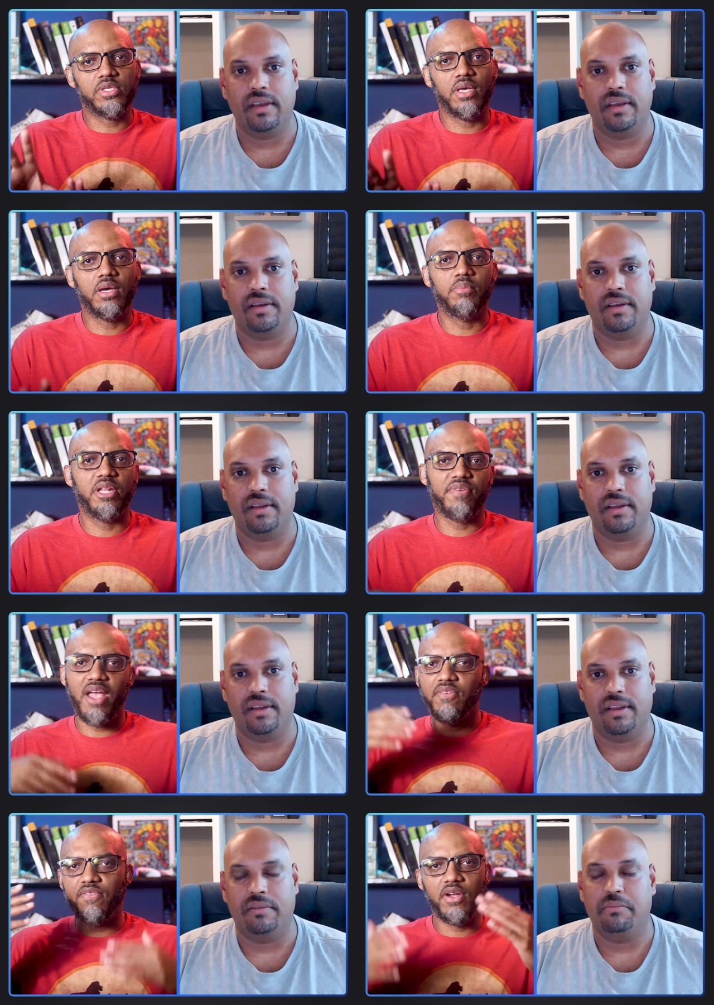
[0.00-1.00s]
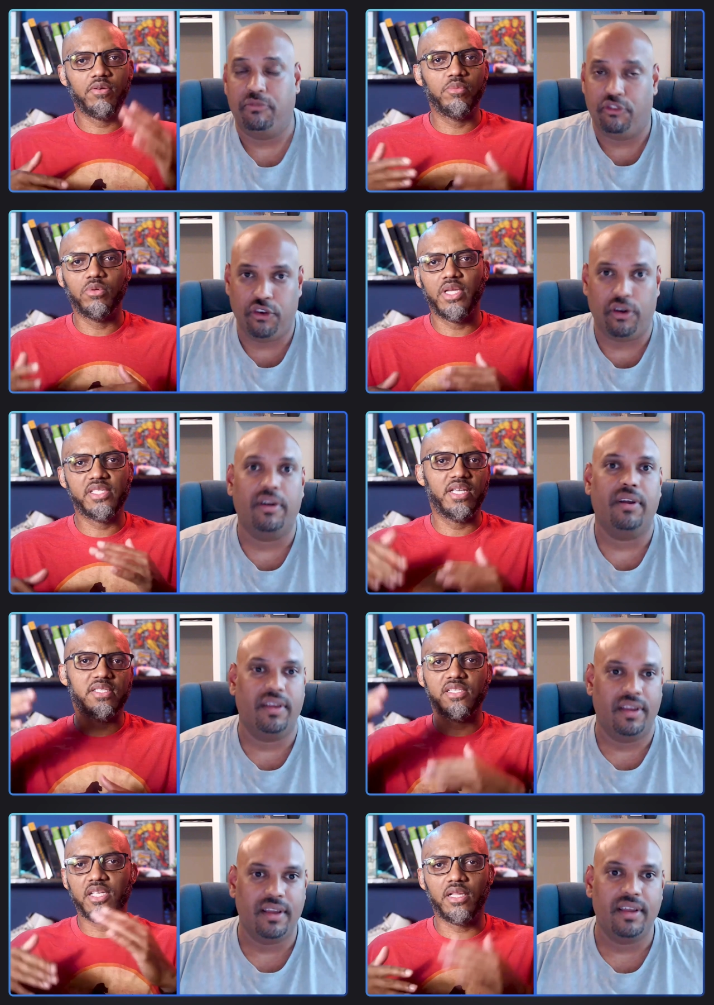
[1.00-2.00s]
Speaker 1: scale. But if I have a variable, let's sure. say it's a
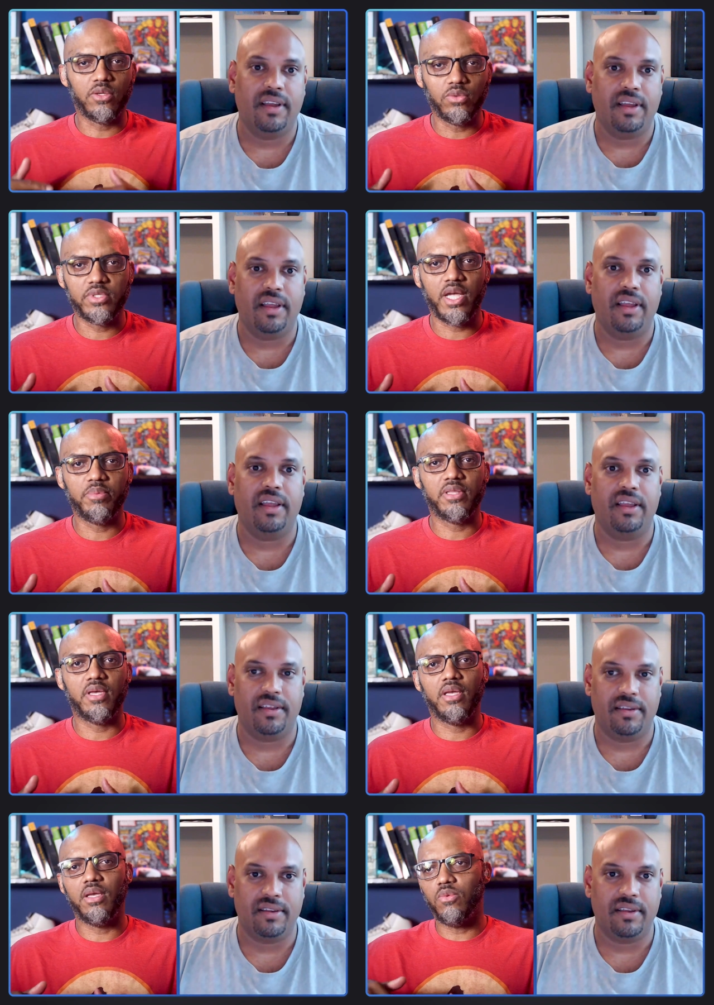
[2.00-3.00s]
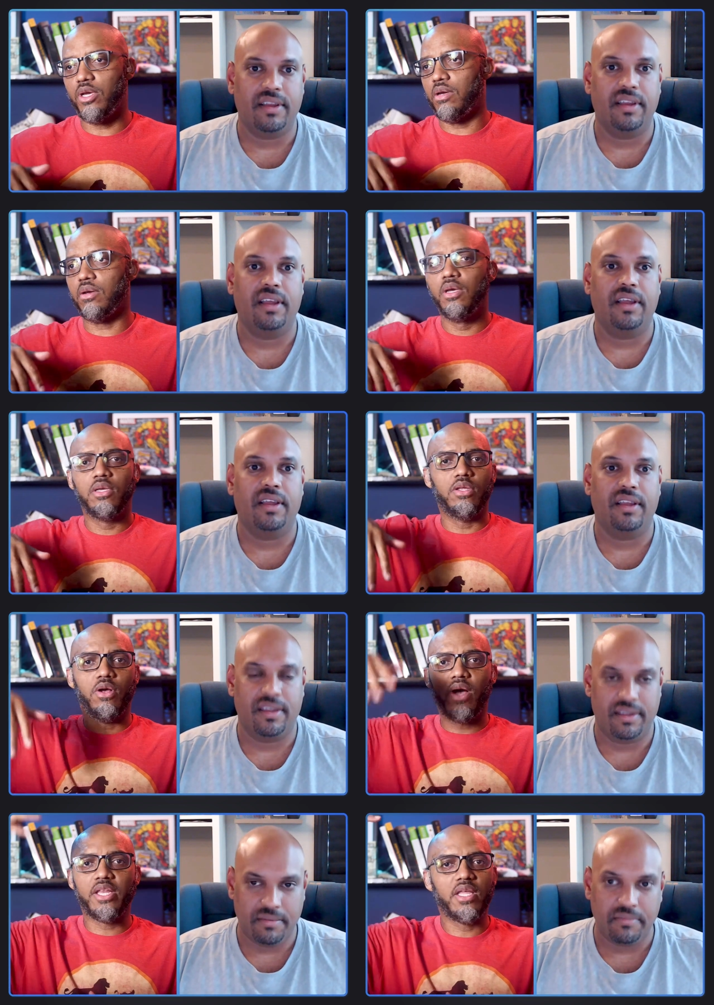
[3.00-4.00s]
cyclical type of thing where, you know,
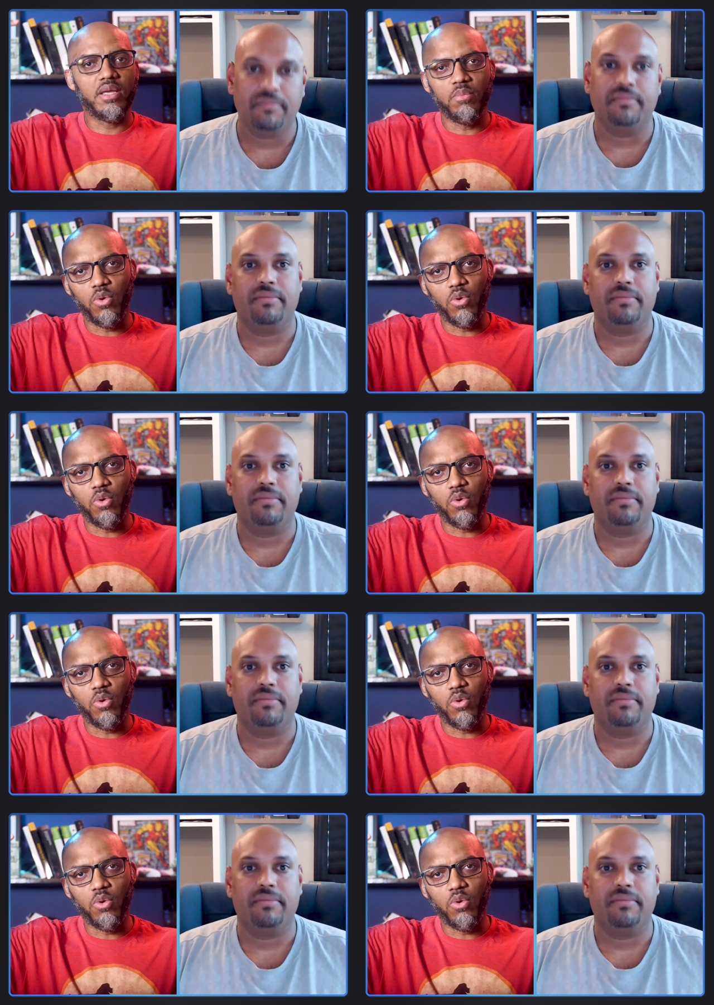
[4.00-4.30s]
I need